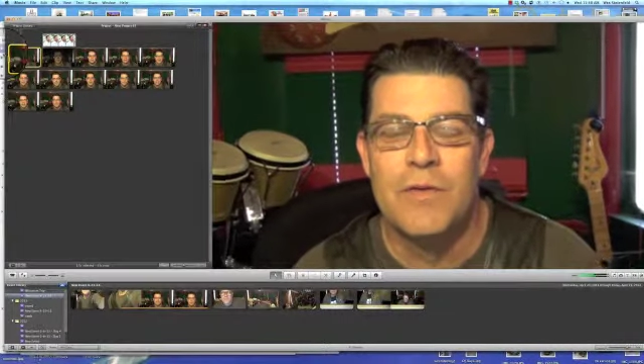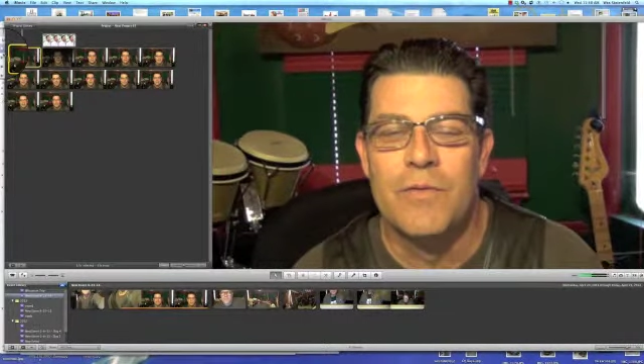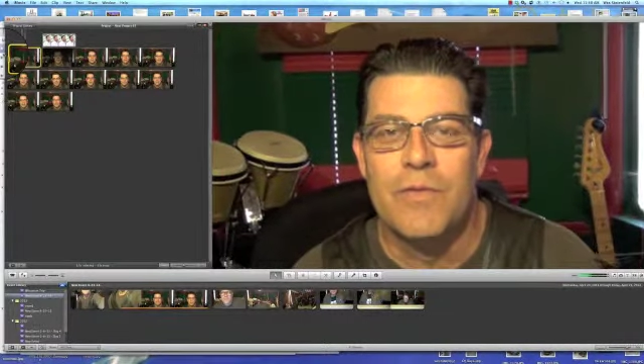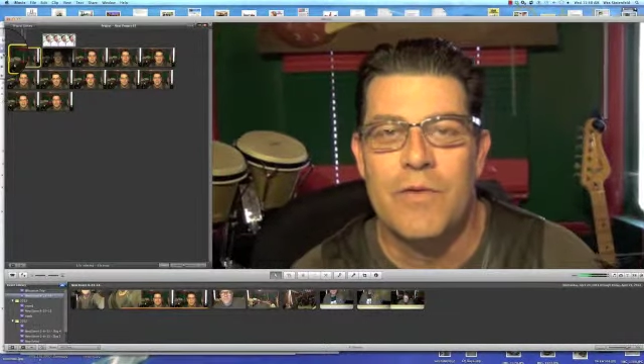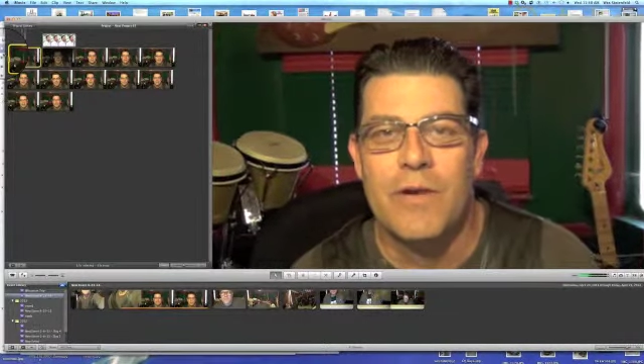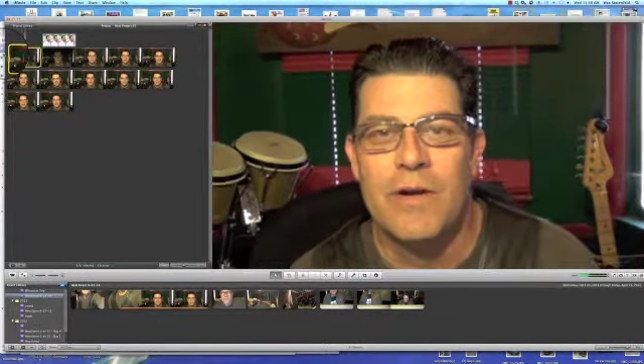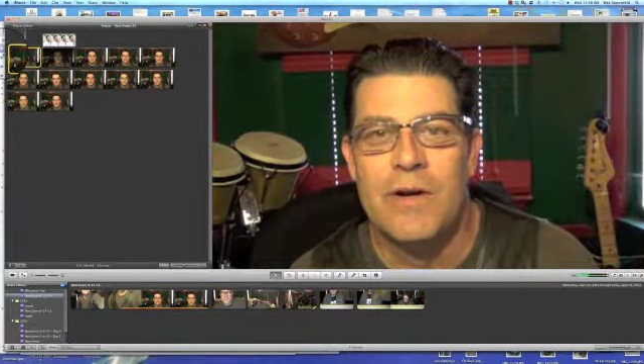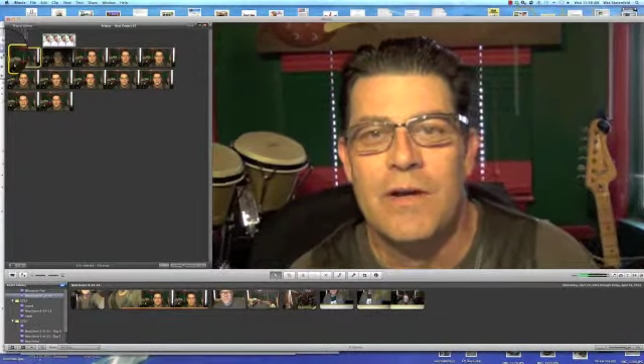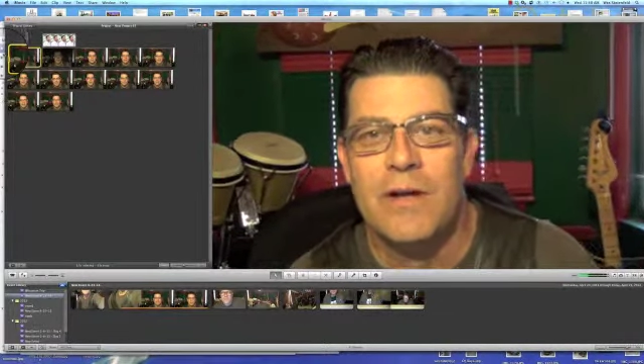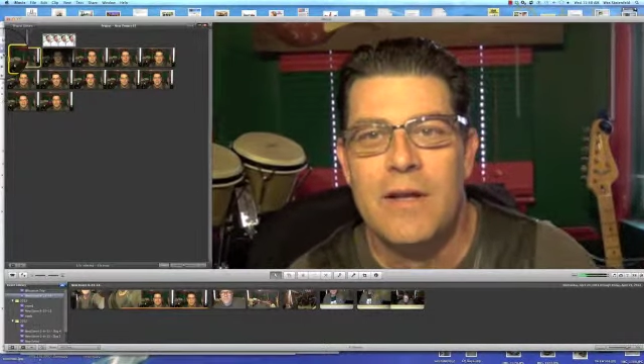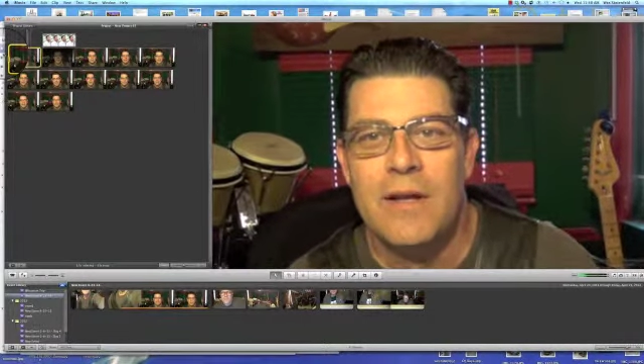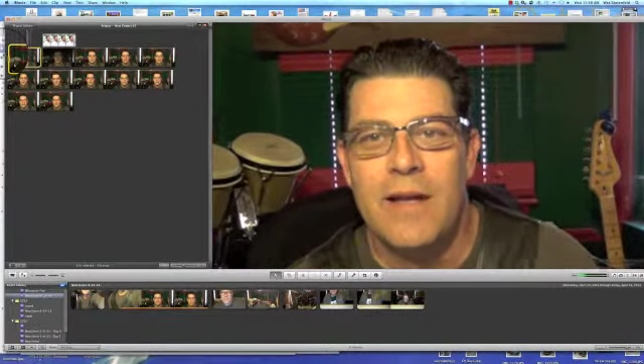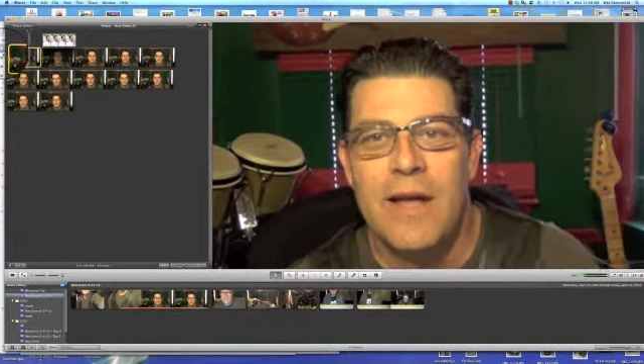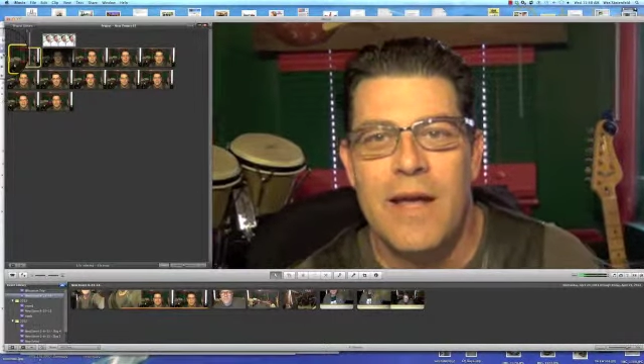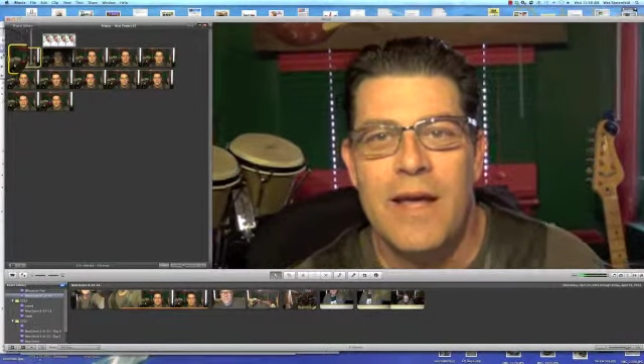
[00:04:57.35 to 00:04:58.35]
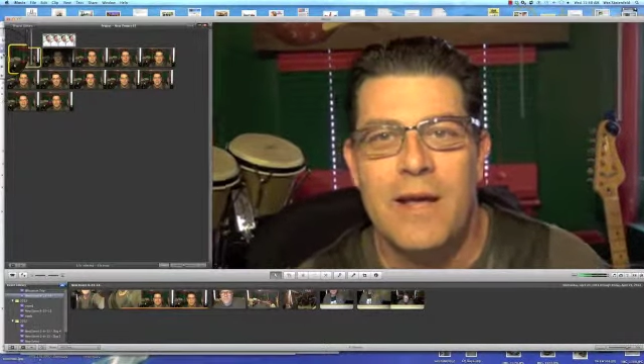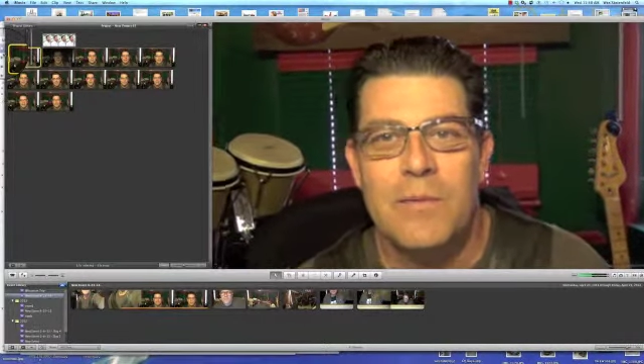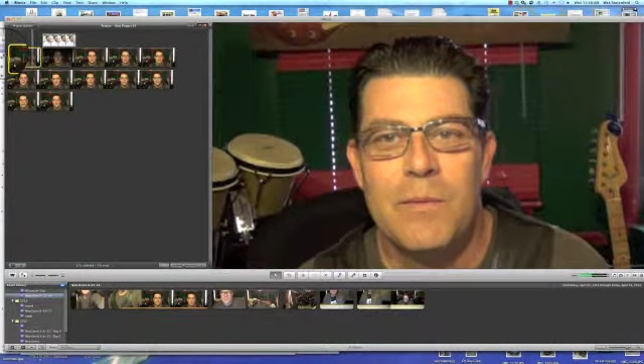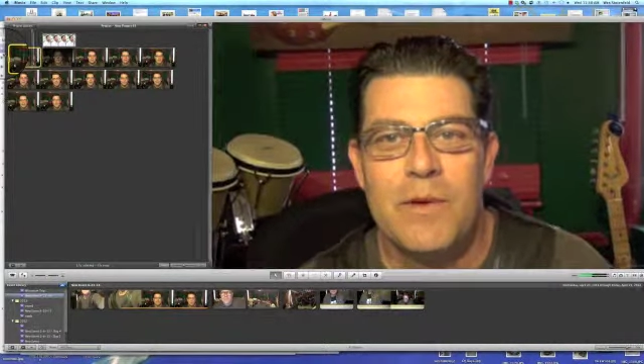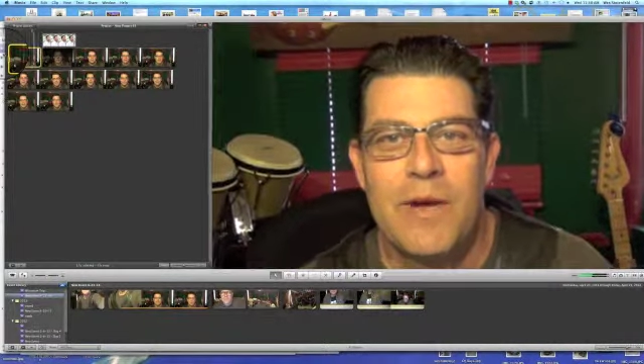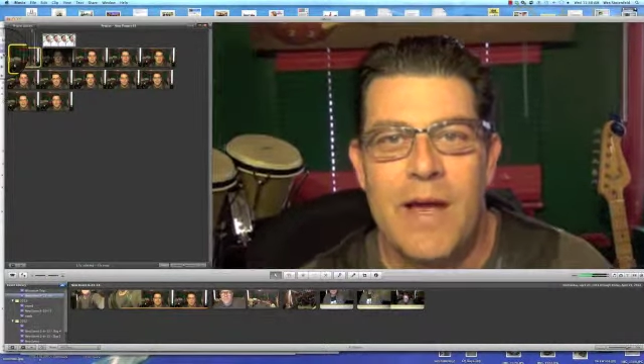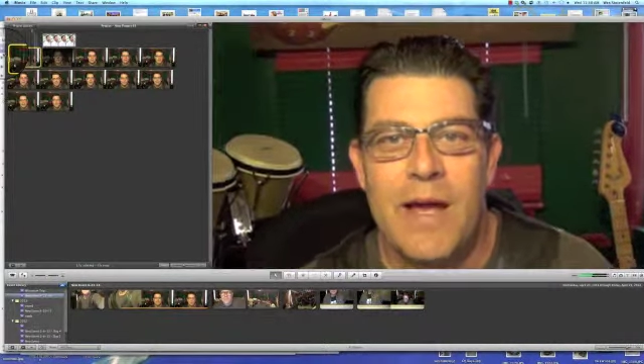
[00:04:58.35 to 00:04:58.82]
for
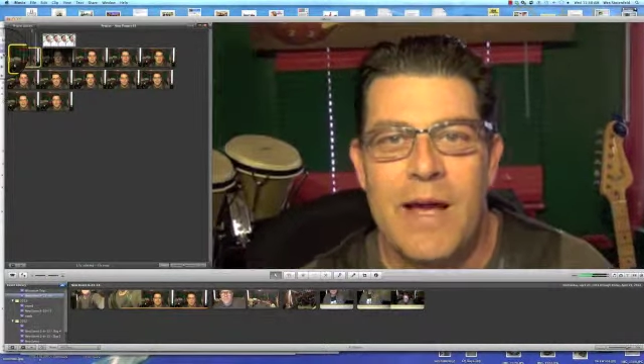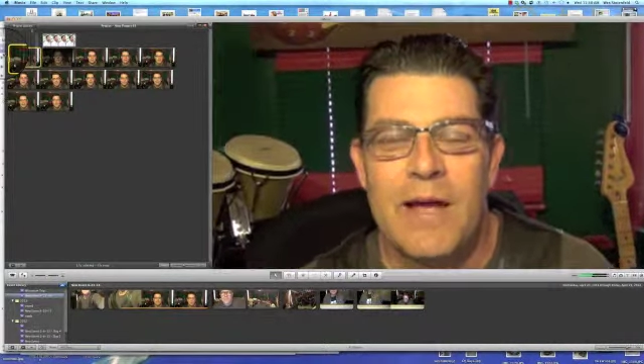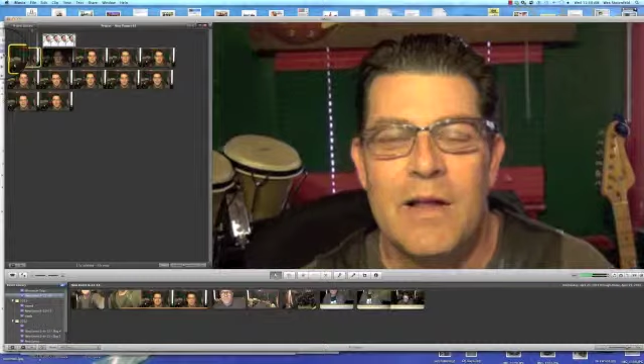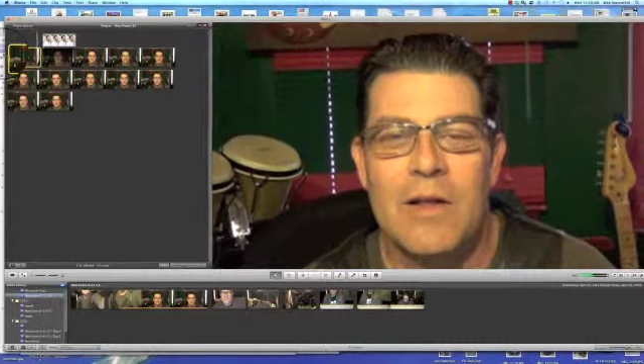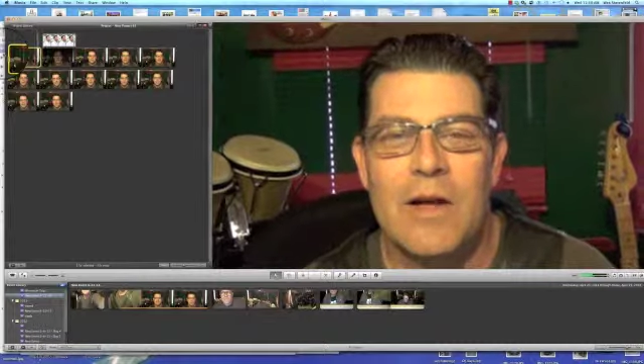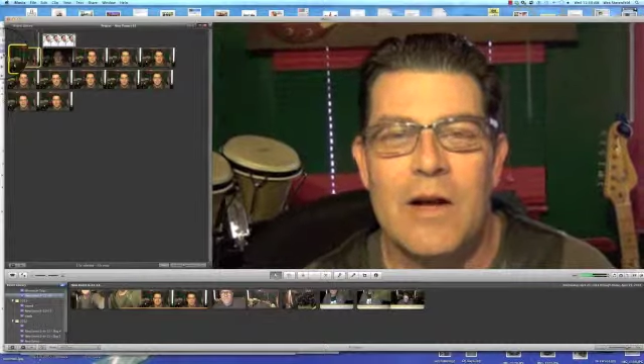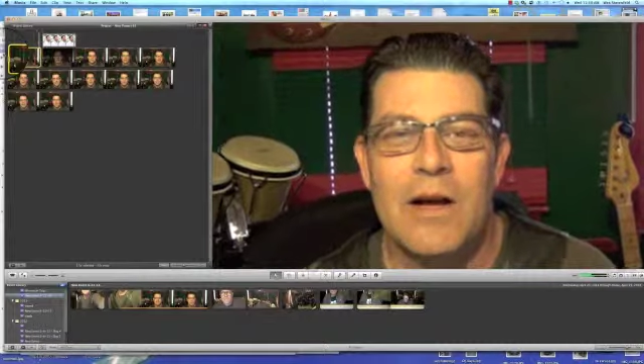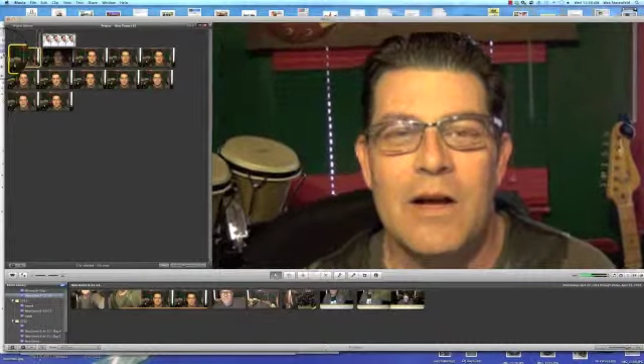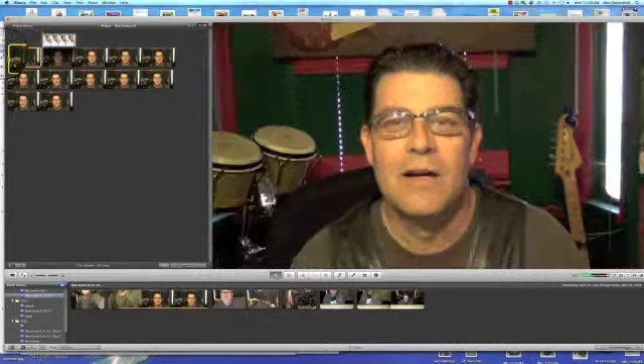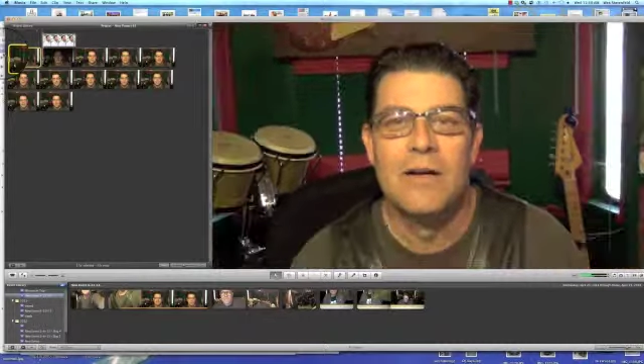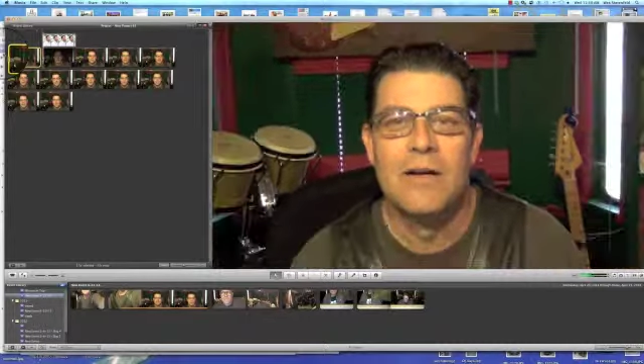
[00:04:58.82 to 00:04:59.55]
Edward Aguilar.